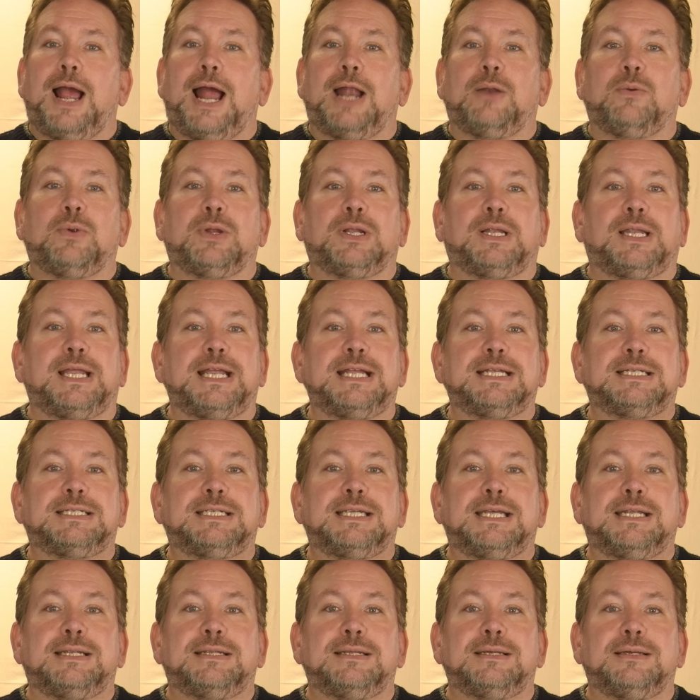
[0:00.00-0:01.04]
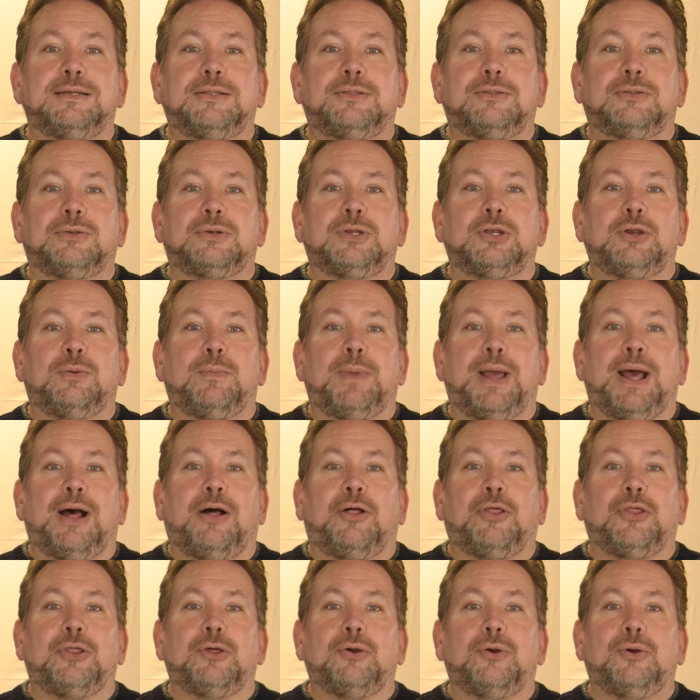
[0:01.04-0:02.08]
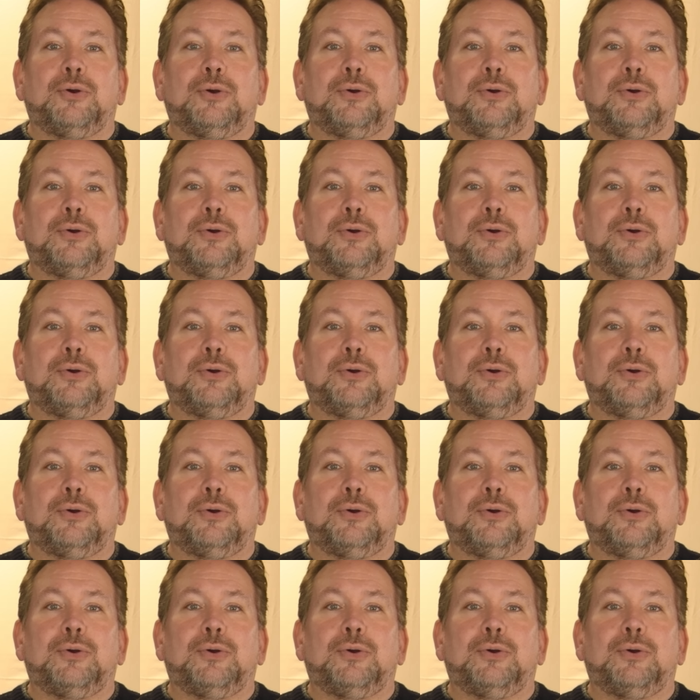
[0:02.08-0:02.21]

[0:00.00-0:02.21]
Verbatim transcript: and release it through your mouth.